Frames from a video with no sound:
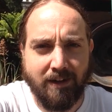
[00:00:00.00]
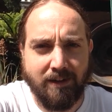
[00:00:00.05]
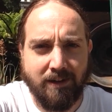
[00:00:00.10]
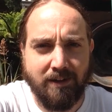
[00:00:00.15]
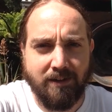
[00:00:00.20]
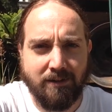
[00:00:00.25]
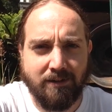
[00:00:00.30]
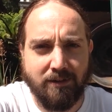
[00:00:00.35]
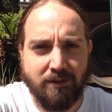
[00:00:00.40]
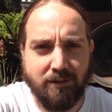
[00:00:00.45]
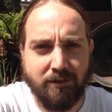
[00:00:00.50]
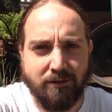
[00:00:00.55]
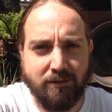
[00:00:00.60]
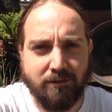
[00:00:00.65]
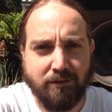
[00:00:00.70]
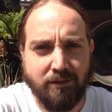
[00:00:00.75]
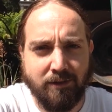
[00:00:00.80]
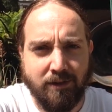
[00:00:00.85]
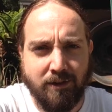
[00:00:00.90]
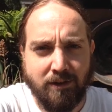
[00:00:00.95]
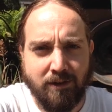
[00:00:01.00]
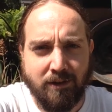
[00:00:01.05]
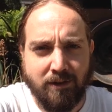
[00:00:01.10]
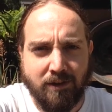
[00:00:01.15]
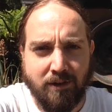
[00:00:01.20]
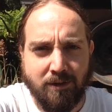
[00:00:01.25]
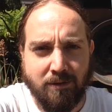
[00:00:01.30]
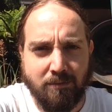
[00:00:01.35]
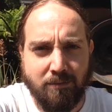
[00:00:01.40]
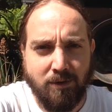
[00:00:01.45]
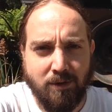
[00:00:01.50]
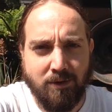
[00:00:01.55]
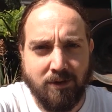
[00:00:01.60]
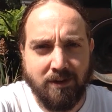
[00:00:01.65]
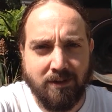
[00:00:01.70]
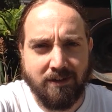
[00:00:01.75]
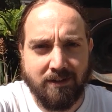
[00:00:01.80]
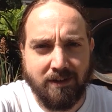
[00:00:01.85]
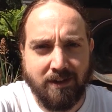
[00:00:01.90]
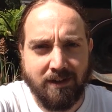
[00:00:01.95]
These sort of
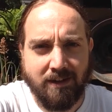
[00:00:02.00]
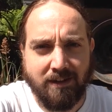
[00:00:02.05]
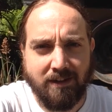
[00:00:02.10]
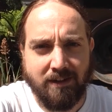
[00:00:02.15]
mutant